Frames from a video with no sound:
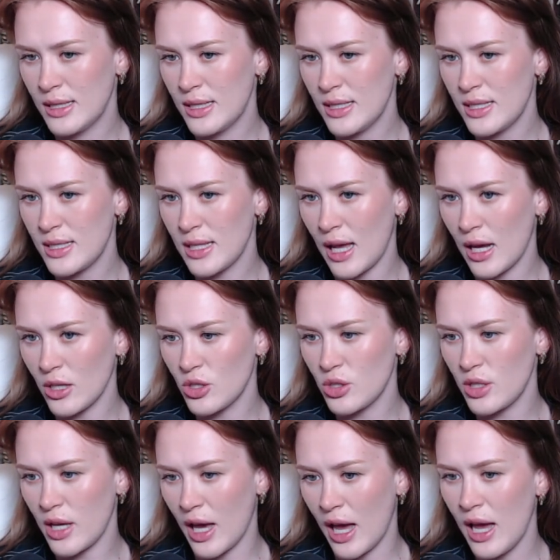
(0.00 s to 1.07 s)
This is
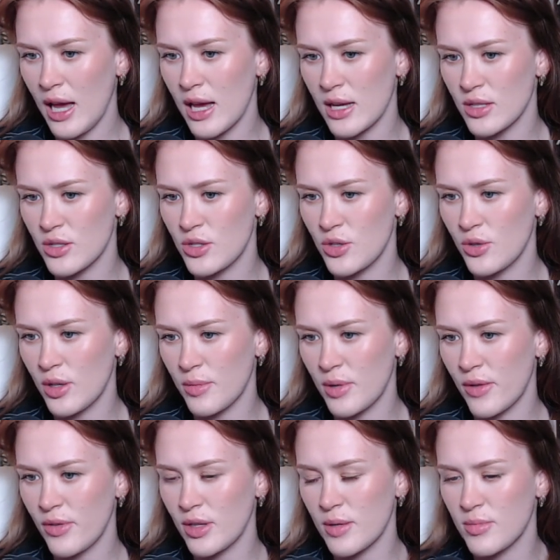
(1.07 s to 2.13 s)
actually ass, dude. I'm
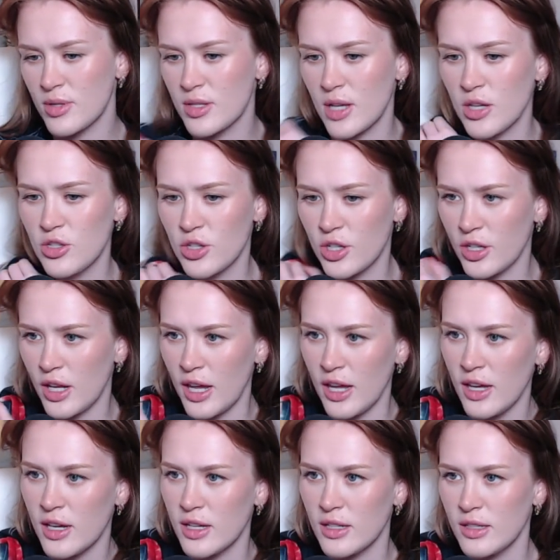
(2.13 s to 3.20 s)
giving them such a good
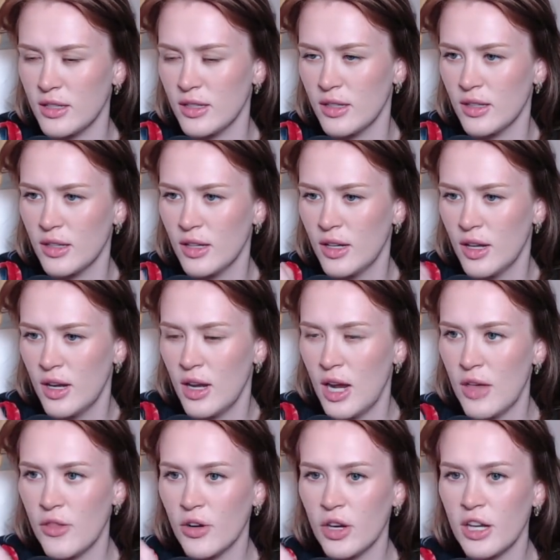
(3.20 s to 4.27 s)
hand.
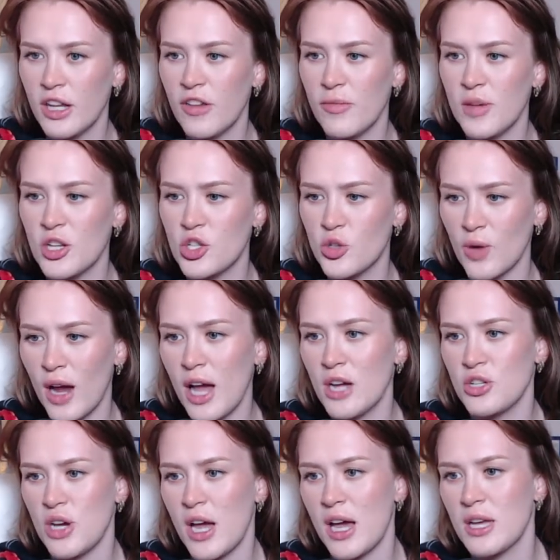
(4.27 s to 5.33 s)
And they're gonna give me
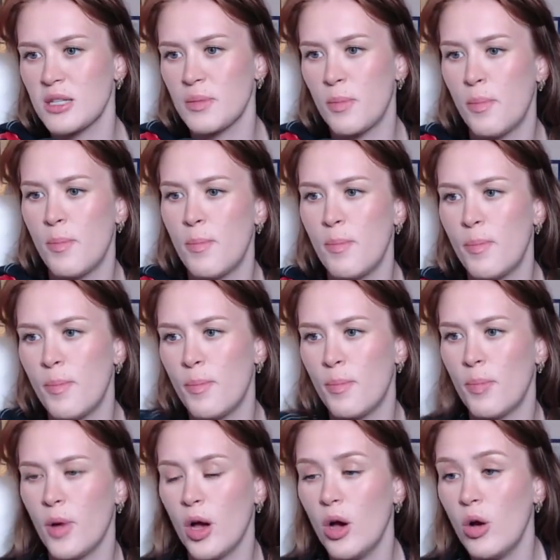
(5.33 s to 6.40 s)
trash ass.
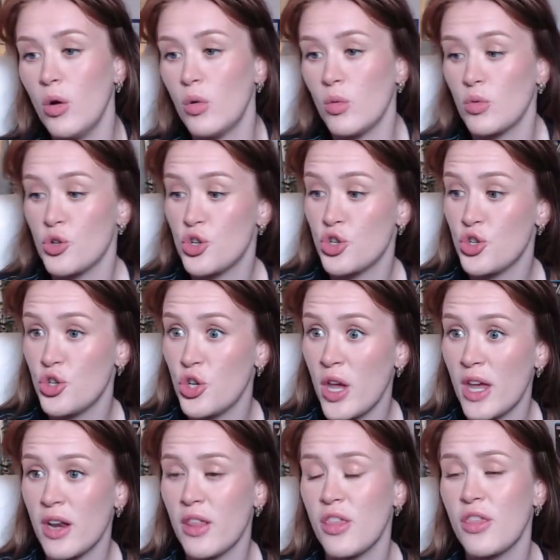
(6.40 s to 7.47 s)
Oh,
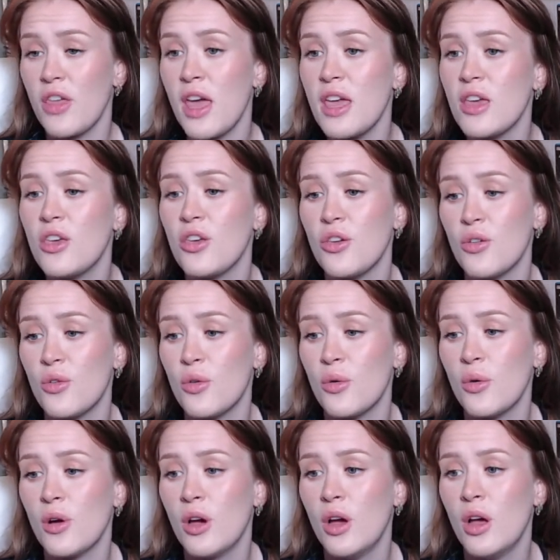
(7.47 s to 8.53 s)
shit. Thank you.
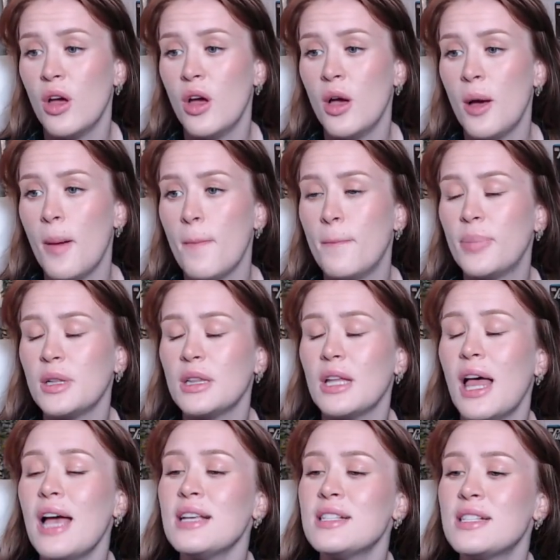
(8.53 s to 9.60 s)

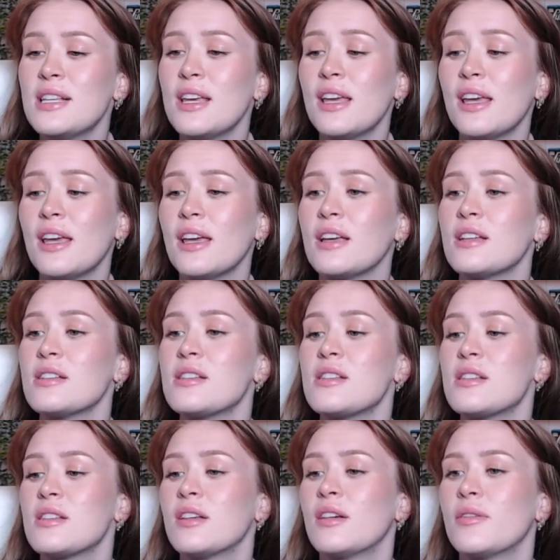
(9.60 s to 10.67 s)

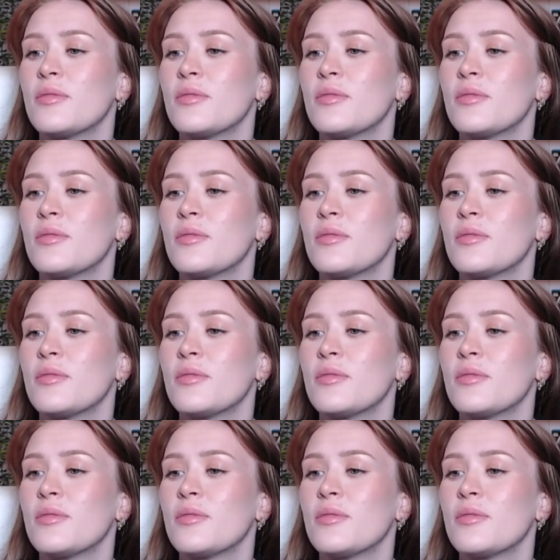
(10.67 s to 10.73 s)
Blessings.